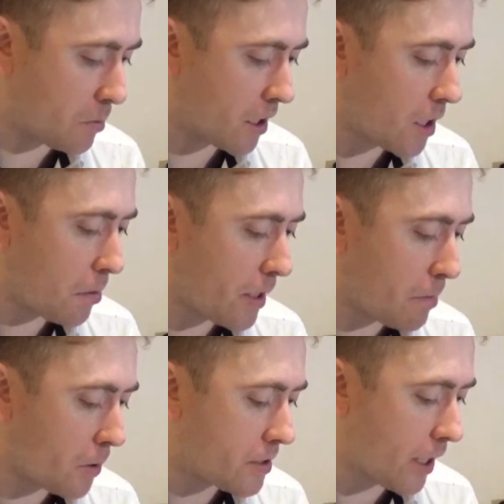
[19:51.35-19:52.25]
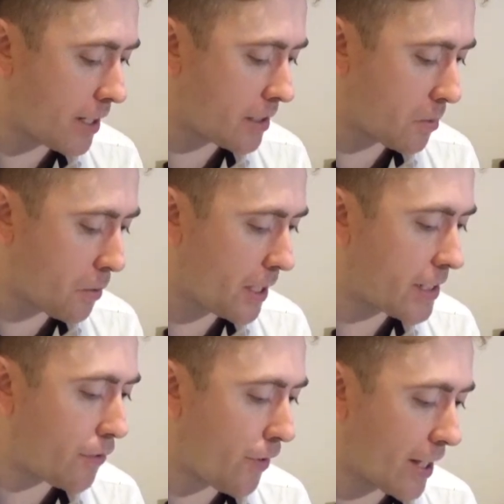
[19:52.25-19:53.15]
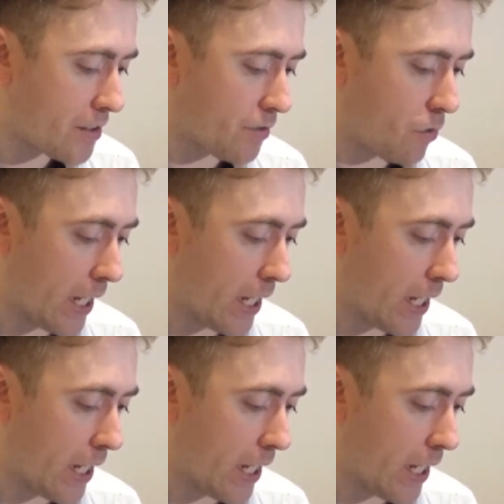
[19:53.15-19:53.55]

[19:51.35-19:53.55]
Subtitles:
but I'm going to play both sides in a pretty defensive